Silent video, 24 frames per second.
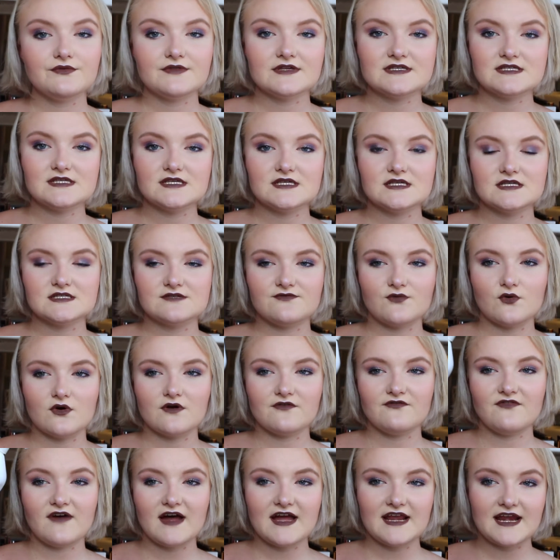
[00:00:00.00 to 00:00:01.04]
This is
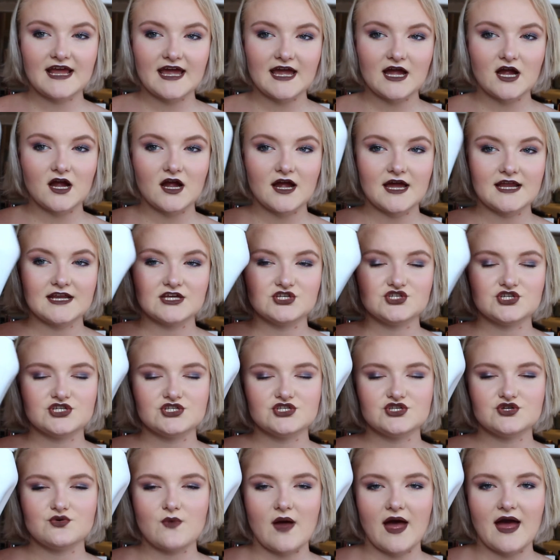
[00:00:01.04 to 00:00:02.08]
for fine hair, and it's
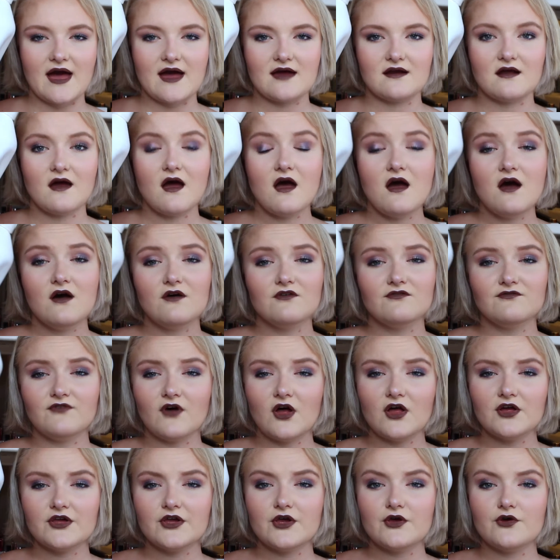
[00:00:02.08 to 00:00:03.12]
just to add
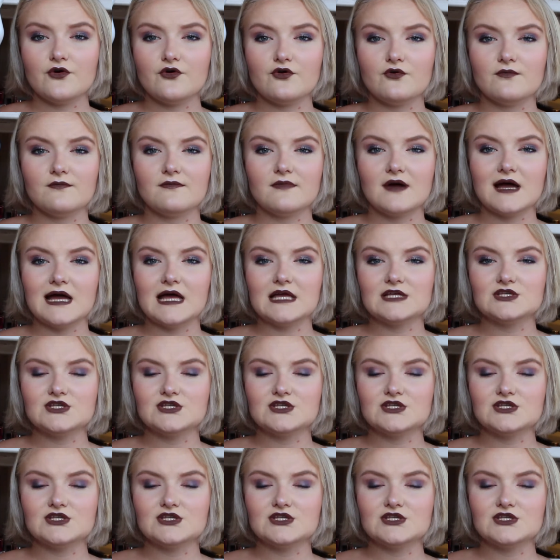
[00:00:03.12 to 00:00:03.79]
volume.